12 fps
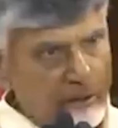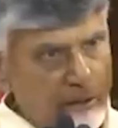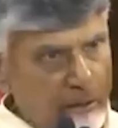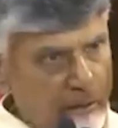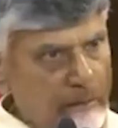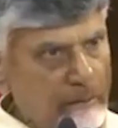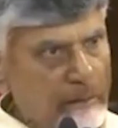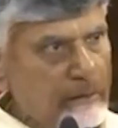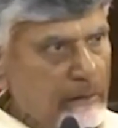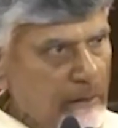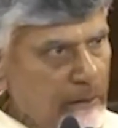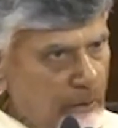garu,
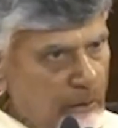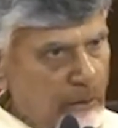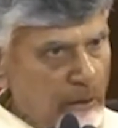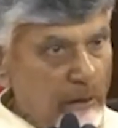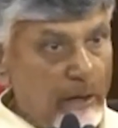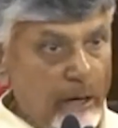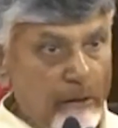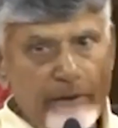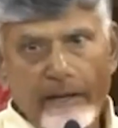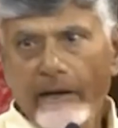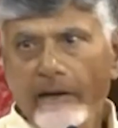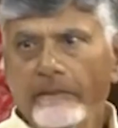you are all aware.